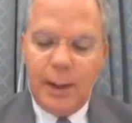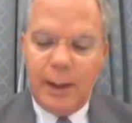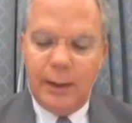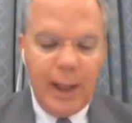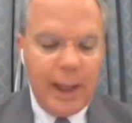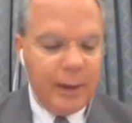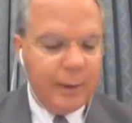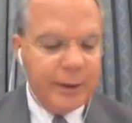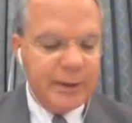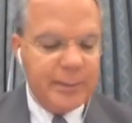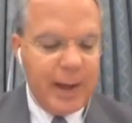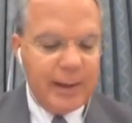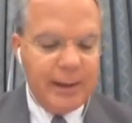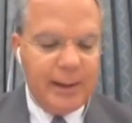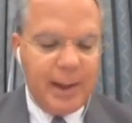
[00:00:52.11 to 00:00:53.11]
and later
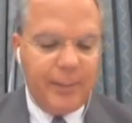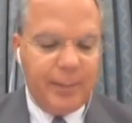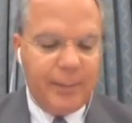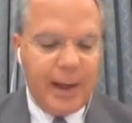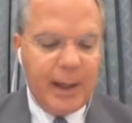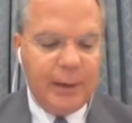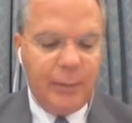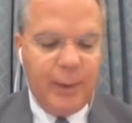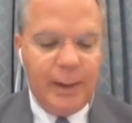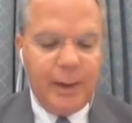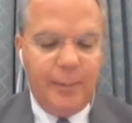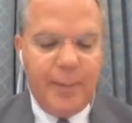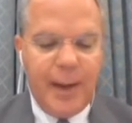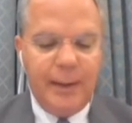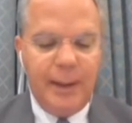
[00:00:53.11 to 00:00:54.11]
expanded that pathway in
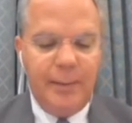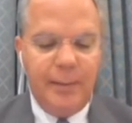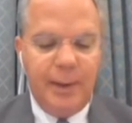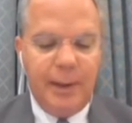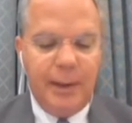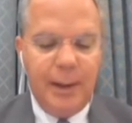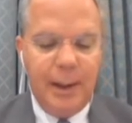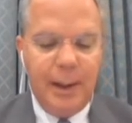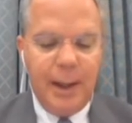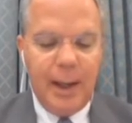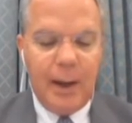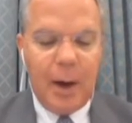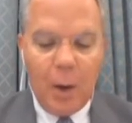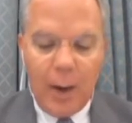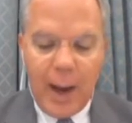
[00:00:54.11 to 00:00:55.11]
the Pandemic
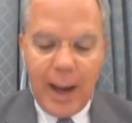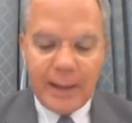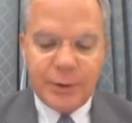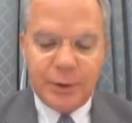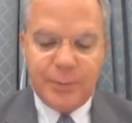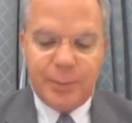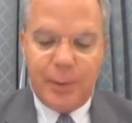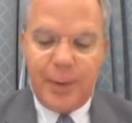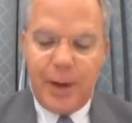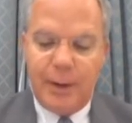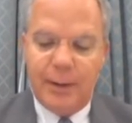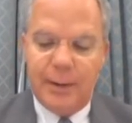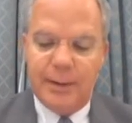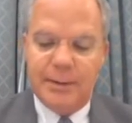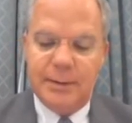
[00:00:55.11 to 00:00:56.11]
and All Hazards
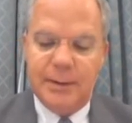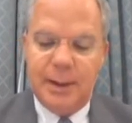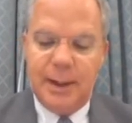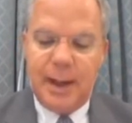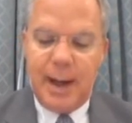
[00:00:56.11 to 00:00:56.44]
Preparedness